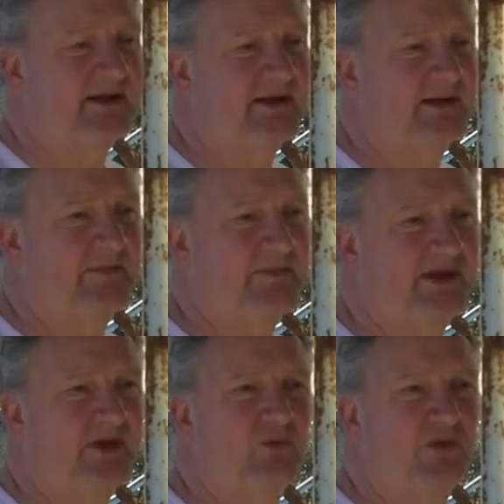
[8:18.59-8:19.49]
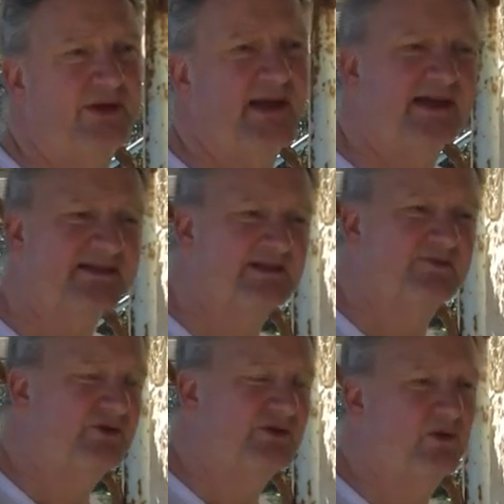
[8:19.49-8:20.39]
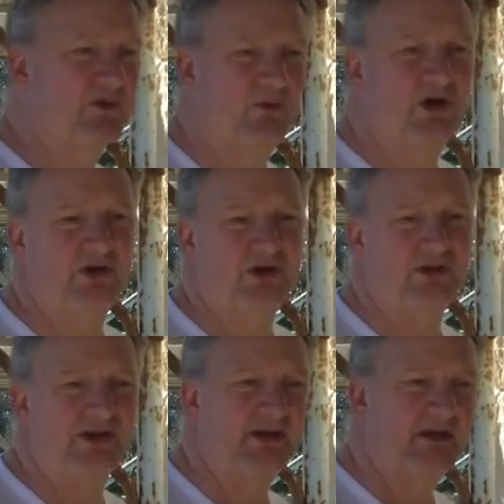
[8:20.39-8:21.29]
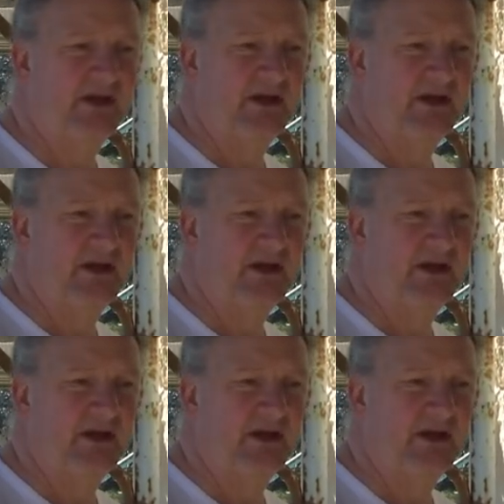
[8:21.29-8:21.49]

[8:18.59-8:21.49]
Um, they don't want the hassle of doing all the work on the